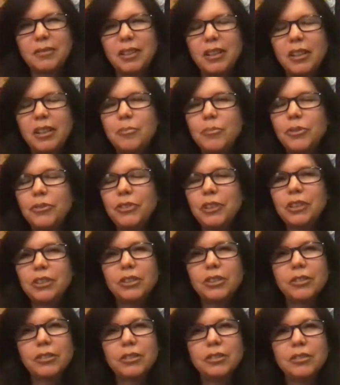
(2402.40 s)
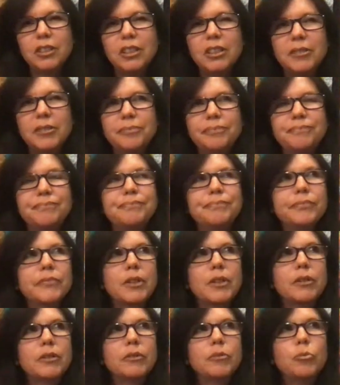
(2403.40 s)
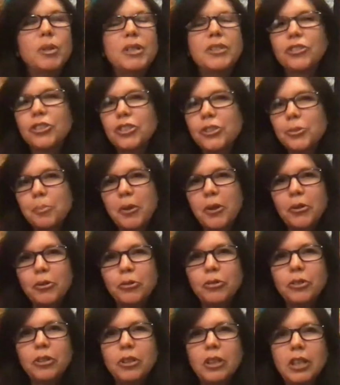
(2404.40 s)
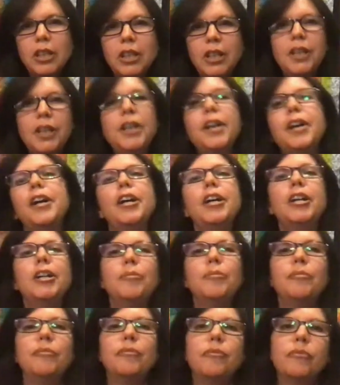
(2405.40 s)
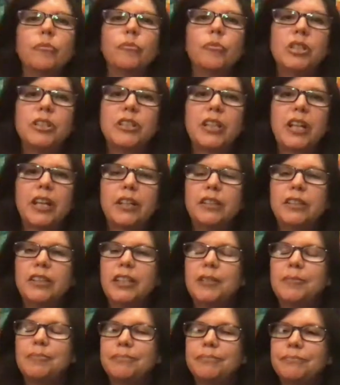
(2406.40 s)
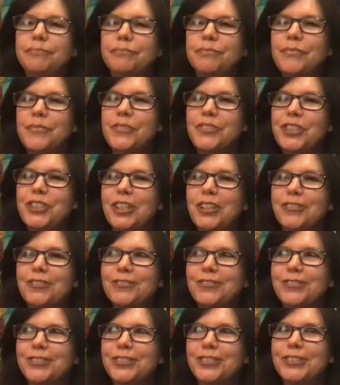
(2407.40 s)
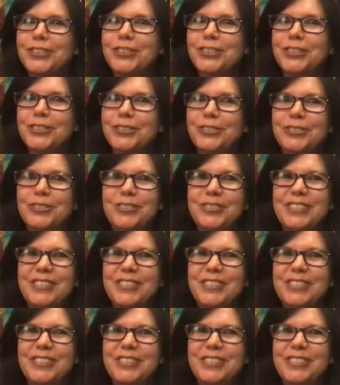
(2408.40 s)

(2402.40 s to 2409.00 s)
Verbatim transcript: a movie called um, Winter's Bone, um, which had um, Jennifer